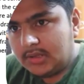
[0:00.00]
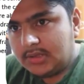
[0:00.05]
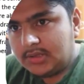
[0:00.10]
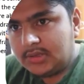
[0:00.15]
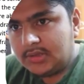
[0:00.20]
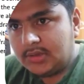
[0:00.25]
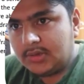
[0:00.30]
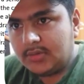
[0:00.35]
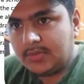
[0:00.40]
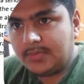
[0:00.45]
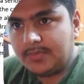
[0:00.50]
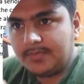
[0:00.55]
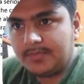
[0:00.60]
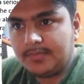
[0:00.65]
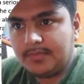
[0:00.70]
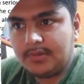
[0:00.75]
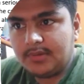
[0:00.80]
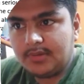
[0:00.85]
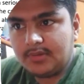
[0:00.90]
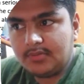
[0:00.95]
So
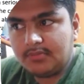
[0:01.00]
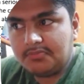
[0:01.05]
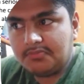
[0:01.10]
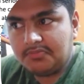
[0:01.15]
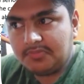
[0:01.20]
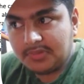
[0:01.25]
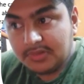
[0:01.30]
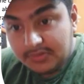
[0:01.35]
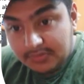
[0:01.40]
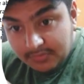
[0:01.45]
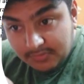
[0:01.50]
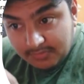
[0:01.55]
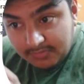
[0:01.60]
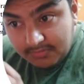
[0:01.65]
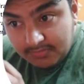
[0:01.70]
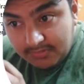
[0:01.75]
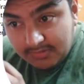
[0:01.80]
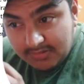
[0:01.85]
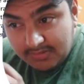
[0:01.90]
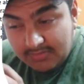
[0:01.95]
the
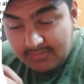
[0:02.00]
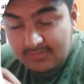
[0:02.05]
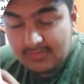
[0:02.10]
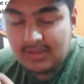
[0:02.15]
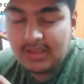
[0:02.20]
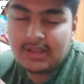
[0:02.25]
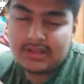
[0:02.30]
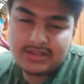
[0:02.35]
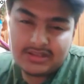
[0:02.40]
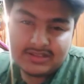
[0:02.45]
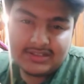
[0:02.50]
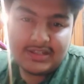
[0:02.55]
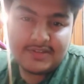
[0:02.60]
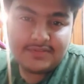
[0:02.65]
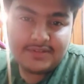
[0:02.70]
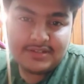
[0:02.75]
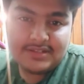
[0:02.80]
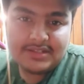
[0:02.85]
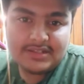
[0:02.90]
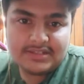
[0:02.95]

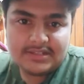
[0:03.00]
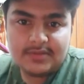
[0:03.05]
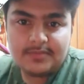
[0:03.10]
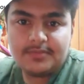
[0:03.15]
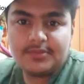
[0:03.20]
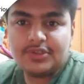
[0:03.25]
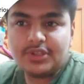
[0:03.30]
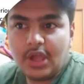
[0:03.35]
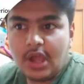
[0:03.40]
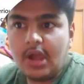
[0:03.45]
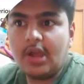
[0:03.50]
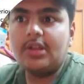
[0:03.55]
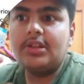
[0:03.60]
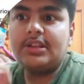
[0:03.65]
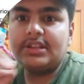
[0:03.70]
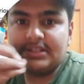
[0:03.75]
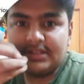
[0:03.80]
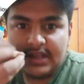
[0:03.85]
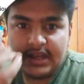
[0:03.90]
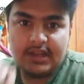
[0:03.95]
safety systems are
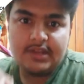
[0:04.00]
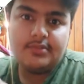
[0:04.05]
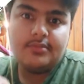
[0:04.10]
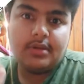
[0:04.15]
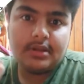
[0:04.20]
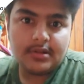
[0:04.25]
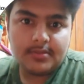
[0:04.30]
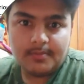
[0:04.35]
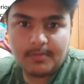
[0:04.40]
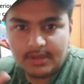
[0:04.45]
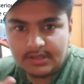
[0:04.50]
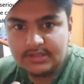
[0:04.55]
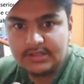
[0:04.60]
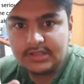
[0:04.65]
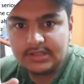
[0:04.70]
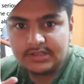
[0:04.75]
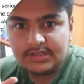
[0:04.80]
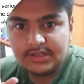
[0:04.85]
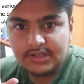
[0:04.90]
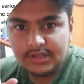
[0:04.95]
designed by the best
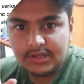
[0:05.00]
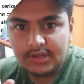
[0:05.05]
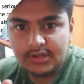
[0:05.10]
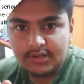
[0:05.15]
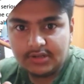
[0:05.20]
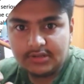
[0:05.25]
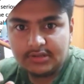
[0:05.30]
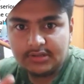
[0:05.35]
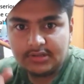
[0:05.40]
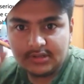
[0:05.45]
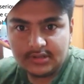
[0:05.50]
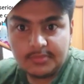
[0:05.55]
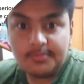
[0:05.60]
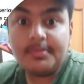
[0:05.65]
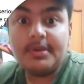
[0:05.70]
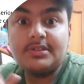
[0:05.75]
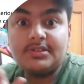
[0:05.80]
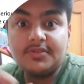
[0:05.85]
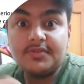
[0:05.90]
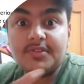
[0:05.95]
engineers,
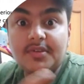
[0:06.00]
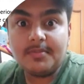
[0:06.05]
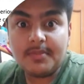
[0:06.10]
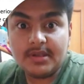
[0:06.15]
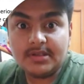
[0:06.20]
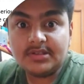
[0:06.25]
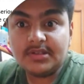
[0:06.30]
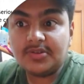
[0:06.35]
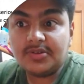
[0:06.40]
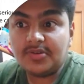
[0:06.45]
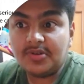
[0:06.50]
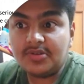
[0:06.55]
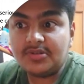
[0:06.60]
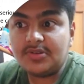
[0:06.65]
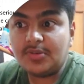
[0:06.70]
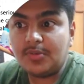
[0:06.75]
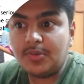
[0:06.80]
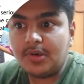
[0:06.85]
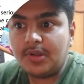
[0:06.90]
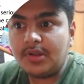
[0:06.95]
best of the best across
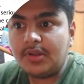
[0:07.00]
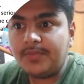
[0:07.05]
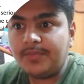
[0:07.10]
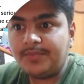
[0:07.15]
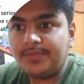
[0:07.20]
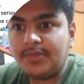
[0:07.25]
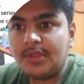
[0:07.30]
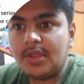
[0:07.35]
the world.